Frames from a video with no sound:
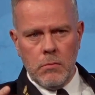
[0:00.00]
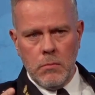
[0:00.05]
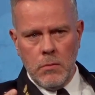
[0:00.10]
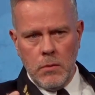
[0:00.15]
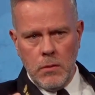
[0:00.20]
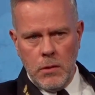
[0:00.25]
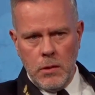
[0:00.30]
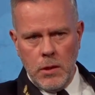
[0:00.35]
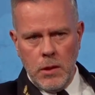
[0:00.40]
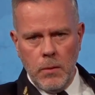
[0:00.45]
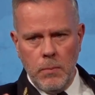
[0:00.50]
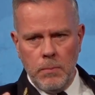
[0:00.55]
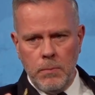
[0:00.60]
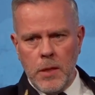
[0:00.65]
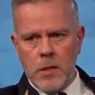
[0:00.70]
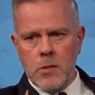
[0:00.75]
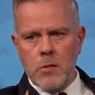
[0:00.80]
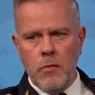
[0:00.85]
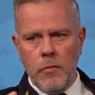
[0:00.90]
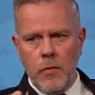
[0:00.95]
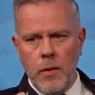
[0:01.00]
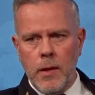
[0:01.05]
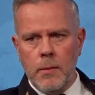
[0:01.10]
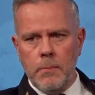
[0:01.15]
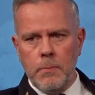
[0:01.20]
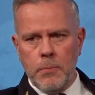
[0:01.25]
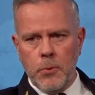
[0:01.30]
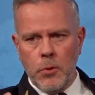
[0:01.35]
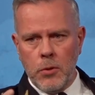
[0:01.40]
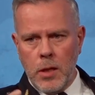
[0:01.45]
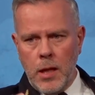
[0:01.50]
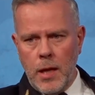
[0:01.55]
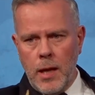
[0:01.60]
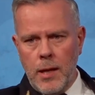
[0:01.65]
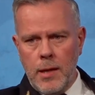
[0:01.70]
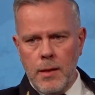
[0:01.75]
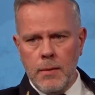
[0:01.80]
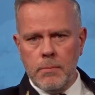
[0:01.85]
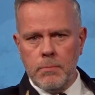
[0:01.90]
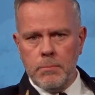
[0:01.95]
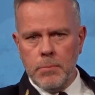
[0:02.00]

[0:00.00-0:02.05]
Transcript: little bits of land per day,